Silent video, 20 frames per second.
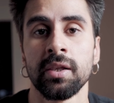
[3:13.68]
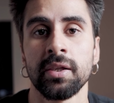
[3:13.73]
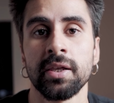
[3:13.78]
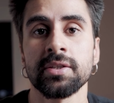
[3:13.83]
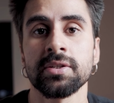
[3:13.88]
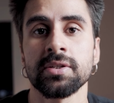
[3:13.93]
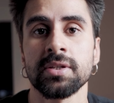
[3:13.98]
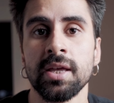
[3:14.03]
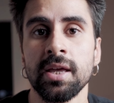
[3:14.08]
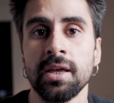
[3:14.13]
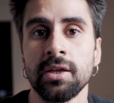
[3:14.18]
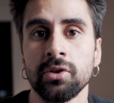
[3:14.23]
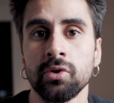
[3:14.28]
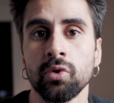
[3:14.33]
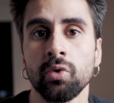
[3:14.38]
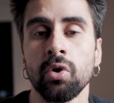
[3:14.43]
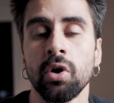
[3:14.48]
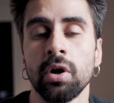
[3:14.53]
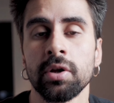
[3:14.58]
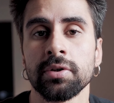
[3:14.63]
Let's say
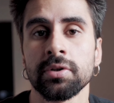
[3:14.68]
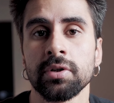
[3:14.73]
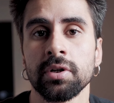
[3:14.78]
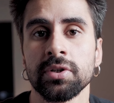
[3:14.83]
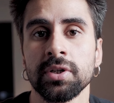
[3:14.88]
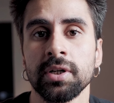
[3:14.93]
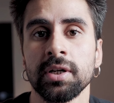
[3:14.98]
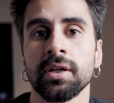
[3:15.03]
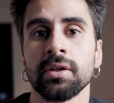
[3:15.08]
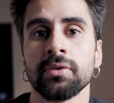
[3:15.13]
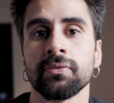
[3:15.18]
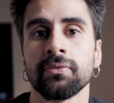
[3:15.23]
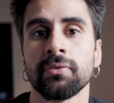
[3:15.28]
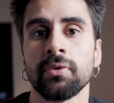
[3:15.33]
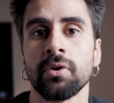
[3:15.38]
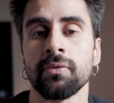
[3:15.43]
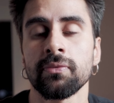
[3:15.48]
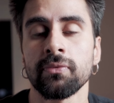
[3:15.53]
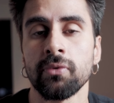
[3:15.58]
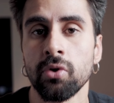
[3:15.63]
you got a ticket
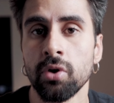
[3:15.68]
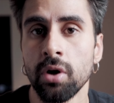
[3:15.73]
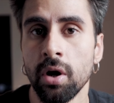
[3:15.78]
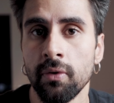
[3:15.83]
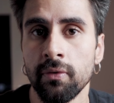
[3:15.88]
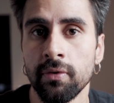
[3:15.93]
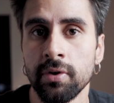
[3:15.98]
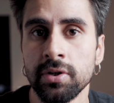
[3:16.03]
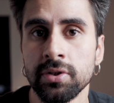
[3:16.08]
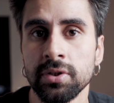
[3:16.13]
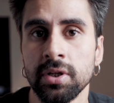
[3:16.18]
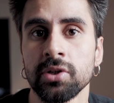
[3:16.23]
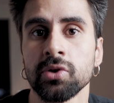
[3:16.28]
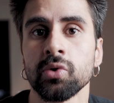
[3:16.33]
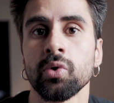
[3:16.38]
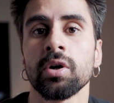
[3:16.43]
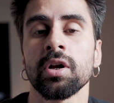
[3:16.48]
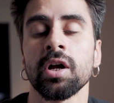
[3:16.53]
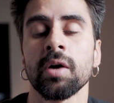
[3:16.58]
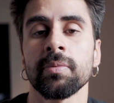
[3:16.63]
for 4 hours and
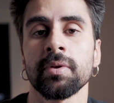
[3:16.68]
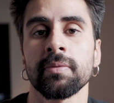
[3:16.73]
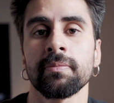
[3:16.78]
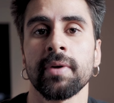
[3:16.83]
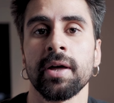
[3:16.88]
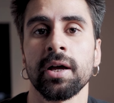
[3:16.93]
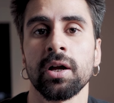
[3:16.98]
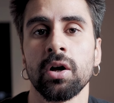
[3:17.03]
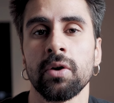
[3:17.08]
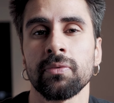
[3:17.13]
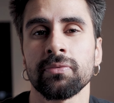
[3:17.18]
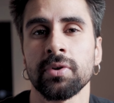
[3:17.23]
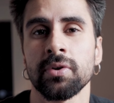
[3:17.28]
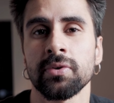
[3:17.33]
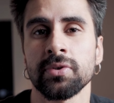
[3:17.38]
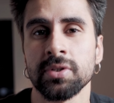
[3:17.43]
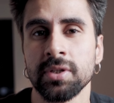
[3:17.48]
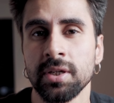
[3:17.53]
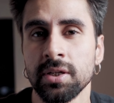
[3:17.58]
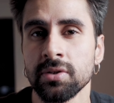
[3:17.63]
you are coming back
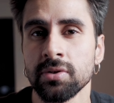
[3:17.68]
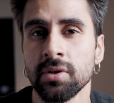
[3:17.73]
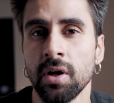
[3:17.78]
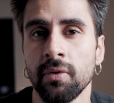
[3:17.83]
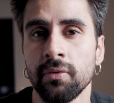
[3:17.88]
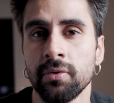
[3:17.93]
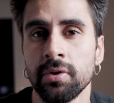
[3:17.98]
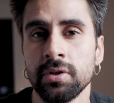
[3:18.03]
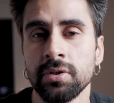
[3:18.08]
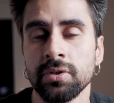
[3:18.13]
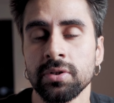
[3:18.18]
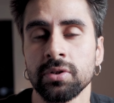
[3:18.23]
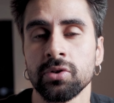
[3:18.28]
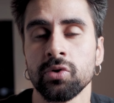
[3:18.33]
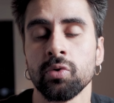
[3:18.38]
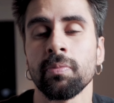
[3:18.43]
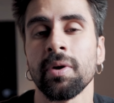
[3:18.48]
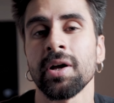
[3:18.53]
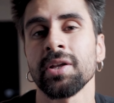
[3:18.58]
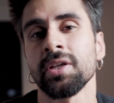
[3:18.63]
after 6 hours,
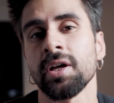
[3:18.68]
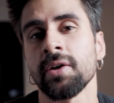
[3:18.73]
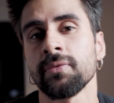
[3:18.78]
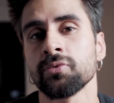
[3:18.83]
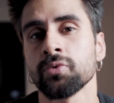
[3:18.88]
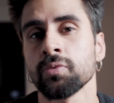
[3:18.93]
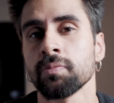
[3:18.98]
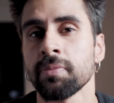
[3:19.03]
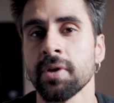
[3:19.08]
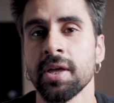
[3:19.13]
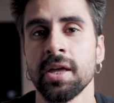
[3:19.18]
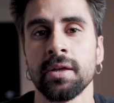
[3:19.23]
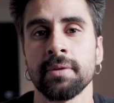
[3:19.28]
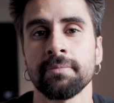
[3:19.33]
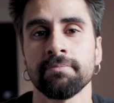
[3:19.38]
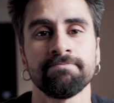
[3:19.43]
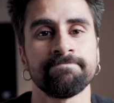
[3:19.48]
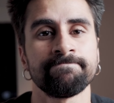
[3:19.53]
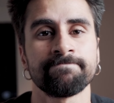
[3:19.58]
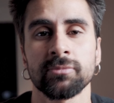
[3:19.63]
you might have to
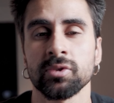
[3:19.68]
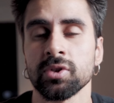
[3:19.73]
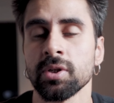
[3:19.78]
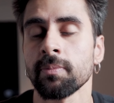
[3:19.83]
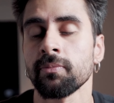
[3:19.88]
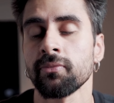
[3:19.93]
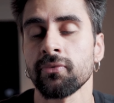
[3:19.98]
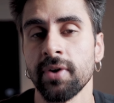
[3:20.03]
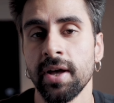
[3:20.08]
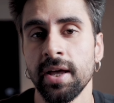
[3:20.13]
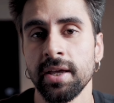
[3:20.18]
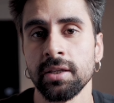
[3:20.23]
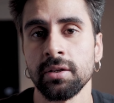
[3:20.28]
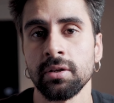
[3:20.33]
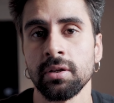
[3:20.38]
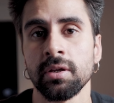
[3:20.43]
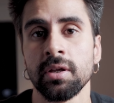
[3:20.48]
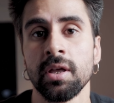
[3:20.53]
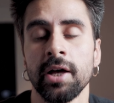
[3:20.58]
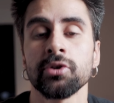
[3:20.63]
pay some
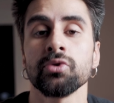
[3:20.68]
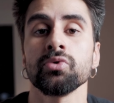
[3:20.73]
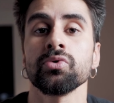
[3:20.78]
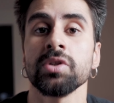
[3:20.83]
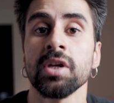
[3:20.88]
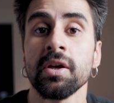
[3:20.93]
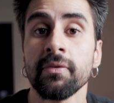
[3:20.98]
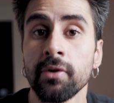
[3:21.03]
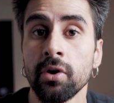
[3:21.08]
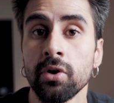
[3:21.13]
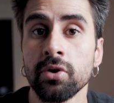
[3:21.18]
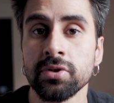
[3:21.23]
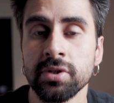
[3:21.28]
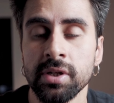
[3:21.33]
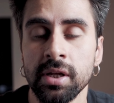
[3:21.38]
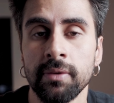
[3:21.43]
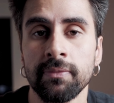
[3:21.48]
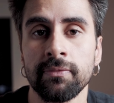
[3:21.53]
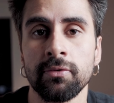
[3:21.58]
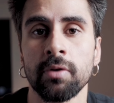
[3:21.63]
fine. And to save
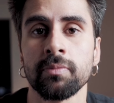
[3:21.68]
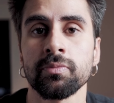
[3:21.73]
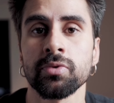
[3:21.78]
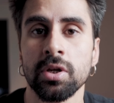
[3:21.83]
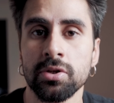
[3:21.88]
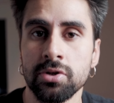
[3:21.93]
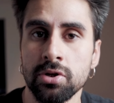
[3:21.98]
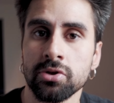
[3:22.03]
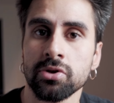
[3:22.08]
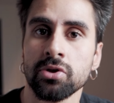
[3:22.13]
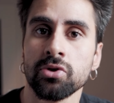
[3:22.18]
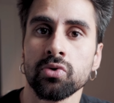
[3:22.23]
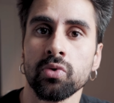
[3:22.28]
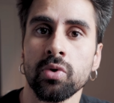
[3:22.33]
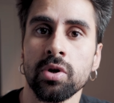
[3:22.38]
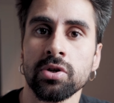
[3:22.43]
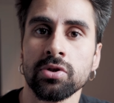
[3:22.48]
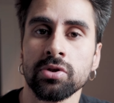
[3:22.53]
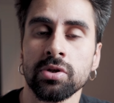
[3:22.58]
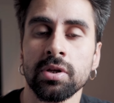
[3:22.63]
yourself from such a
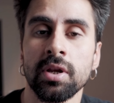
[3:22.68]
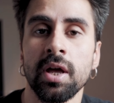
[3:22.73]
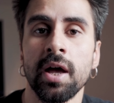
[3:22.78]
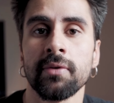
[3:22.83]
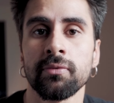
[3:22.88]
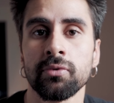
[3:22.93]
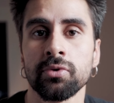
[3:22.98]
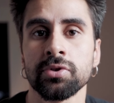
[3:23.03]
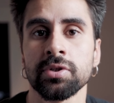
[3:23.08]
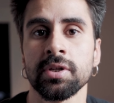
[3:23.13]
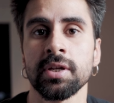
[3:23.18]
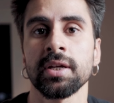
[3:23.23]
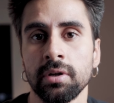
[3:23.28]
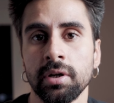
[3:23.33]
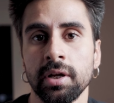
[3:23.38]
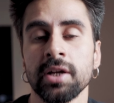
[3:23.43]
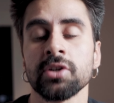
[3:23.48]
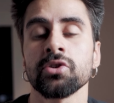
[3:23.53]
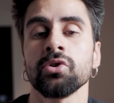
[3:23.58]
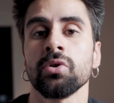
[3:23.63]
situation, I would say
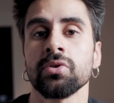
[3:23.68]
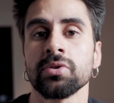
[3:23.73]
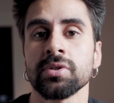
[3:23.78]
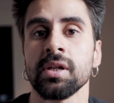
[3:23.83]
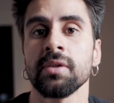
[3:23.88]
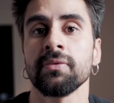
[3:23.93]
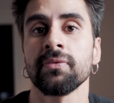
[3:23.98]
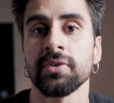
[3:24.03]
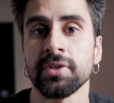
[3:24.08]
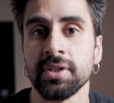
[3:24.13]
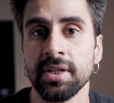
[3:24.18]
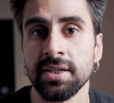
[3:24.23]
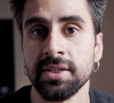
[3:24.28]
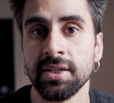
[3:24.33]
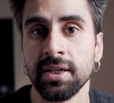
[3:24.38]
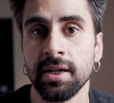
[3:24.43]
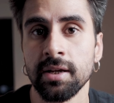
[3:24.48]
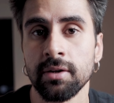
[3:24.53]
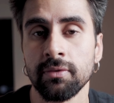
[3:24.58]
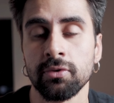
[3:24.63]
get yourself a day
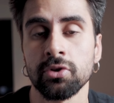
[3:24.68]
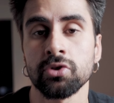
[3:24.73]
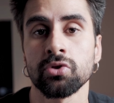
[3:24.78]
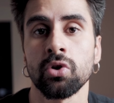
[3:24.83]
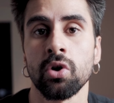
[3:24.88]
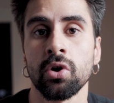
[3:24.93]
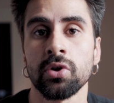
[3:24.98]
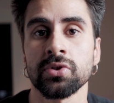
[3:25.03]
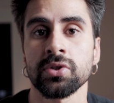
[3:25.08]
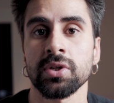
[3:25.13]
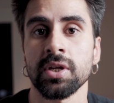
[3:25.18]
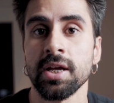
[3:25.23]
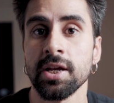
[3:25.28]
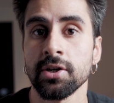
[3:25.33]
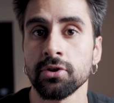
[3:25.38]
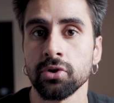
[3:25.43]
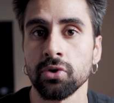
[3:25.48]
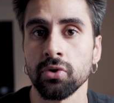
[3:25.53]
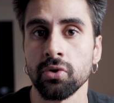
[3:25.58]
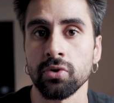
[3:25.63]
ticket which costs
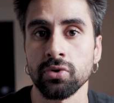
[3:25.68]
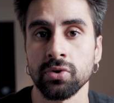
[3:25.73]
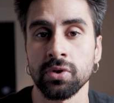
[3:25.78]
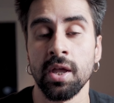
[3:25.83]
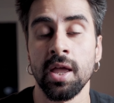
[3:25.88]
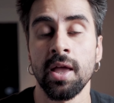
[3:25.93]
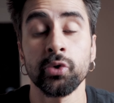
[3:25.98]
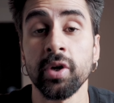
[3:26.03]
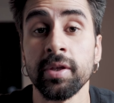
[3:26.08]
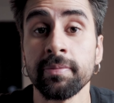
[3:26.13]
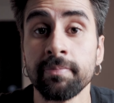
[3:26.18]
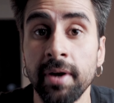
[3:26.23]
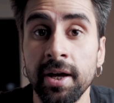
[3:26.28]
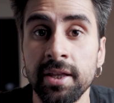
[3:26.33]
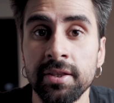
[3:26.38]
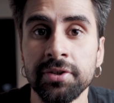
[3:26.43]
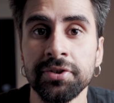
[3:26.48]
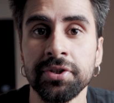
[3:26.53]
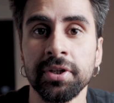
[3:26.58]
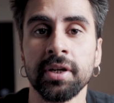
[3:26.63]
8 euros. You can
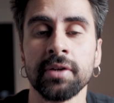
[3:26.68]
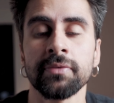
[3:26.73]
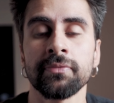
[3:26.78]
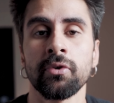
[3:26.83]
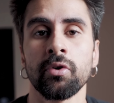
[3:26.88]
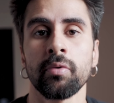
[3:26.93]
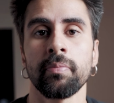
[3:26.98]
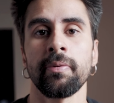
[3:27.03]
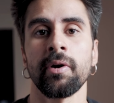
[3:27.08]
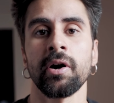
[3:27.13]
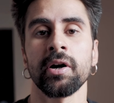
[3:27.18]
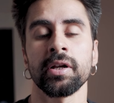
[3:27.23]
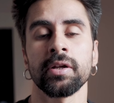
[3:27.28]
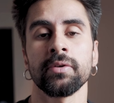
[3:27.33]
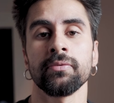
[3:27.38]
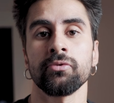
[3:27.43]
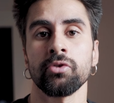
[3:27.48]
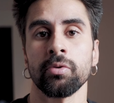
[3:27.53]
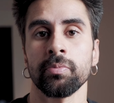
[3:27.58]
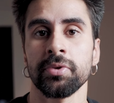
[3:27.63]
buy the ticket for
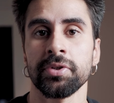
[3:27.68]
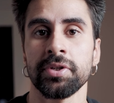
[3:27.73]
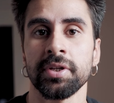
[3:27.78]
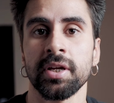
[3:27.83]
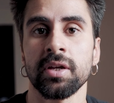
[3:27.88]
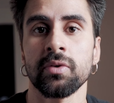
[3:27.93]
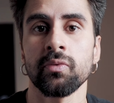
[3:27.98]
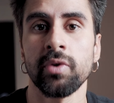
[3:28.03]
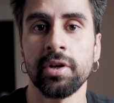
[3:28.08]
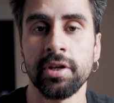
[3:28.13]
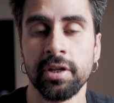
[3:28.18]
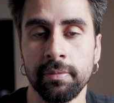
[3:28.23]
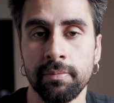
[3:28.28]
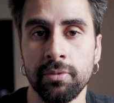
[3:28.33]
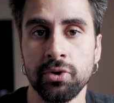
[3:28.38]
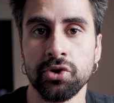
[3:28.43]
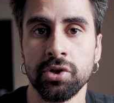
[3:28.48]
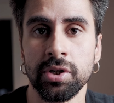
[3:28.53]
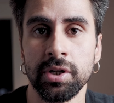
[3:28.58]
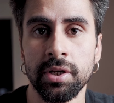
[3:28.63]
parking from the ticket vending
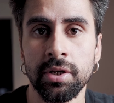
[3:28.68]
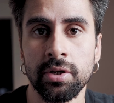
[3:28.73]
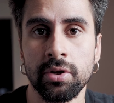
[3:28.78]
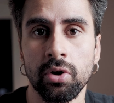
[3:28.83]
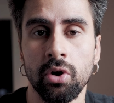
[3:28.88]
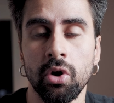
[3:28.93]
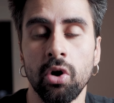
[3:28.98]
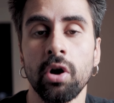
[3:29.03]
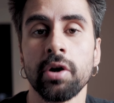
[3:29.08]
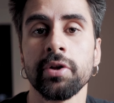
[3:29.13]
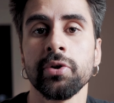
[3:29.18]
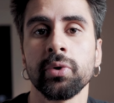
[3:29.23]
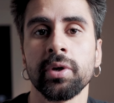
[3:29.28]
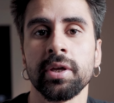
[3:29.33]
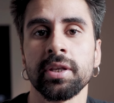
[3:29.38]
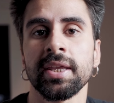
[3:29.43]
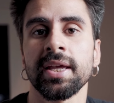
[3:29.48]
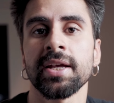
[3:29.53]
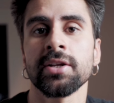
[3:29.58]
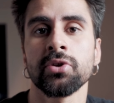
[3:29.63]
machine, or you
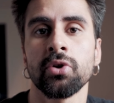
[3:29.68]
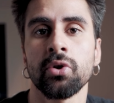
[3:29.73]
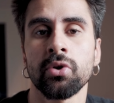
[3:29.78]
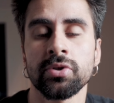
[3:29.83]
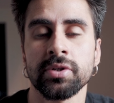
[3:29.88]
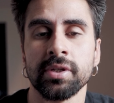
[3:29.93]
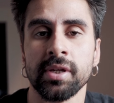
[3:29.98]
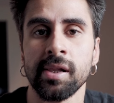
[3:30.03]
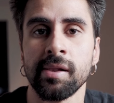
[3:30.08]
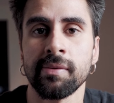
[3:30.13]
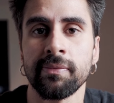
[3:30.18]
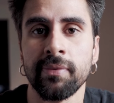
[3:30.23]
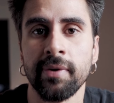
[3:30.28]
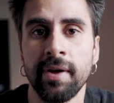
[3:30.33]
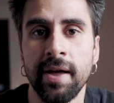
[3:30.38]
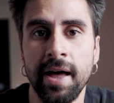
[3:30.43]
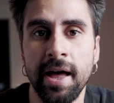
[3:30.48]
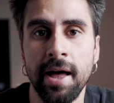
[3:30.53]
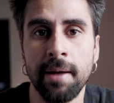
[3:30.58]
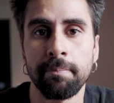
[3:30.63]
can get yourself
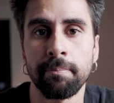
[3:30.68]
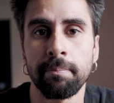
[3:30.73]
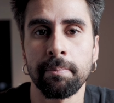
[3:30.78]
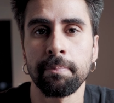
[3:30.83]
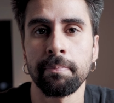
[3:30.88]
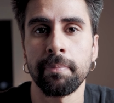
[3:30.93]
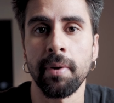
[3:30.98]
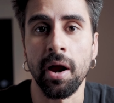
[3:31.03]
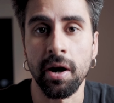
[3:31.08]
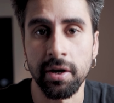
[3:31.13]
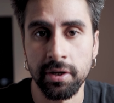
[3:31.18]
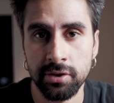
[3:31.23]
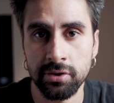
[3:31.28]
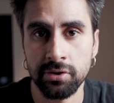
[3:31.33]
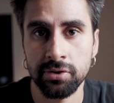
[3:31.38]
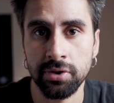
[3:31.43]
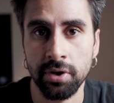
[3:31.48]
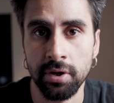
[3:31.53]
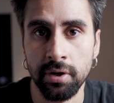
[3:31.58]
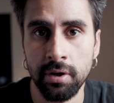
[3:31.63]
an app,
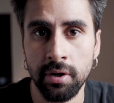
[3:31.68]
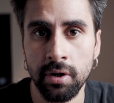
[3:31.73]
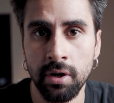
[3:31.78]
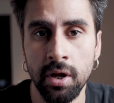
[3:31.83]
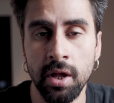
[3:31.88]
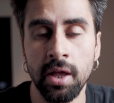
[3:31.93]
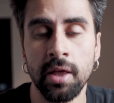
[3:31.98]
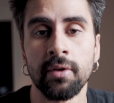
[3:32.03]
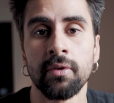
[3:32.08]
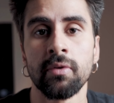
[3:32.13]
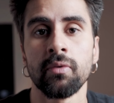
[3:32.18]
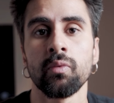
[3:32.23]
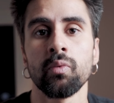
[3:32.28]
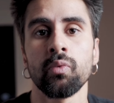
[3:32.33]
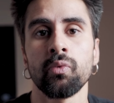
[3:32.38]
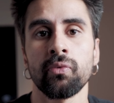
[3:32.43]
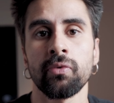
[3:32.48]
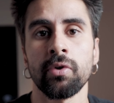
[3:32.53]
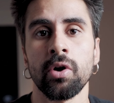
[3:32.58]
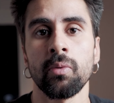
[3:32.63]
Parkster,
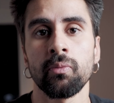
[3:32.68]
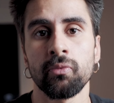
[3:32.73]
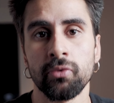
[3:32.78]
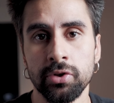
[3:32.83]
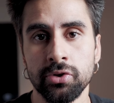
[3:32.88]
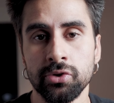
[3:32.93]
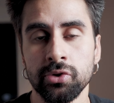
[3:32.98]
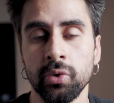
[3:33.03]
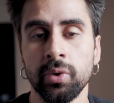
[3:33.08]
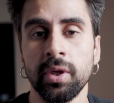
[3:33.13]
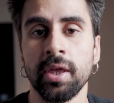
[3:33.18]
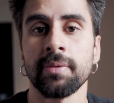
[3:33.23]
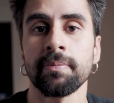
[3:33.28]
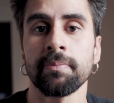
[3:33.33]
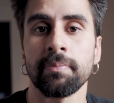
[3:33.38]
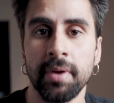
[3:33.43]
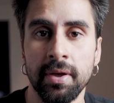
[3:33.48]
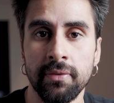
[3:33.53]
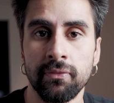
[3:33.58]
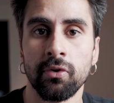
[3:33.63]
from which you can
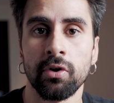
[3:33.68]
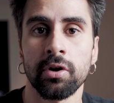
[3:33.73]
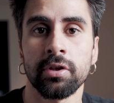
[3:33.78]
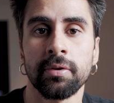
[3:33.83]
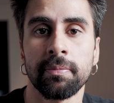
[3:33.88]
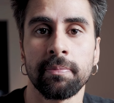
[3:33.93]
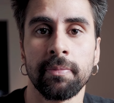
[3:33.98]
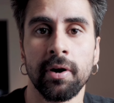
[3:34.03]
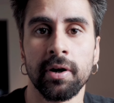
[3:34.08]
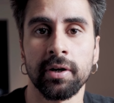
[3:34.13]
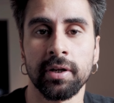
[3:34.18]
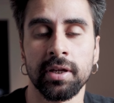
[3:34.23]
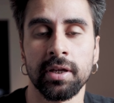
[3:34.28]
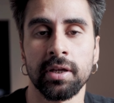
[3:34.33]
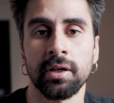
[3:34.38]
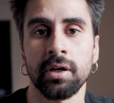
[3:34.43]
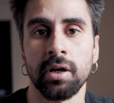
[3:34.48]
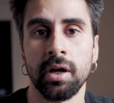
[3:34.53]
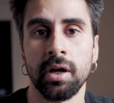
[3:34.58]
pay for the parking.